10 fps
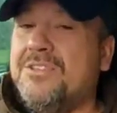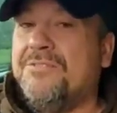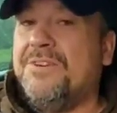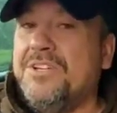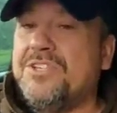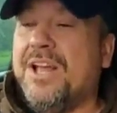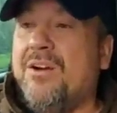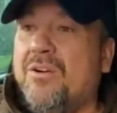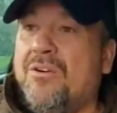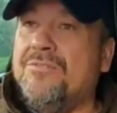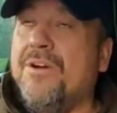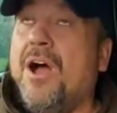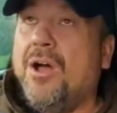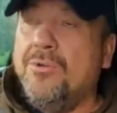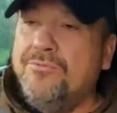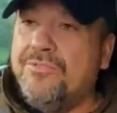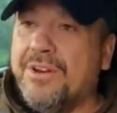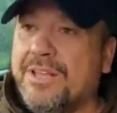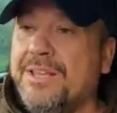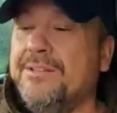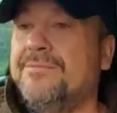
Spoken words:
to finish that off, hopefully.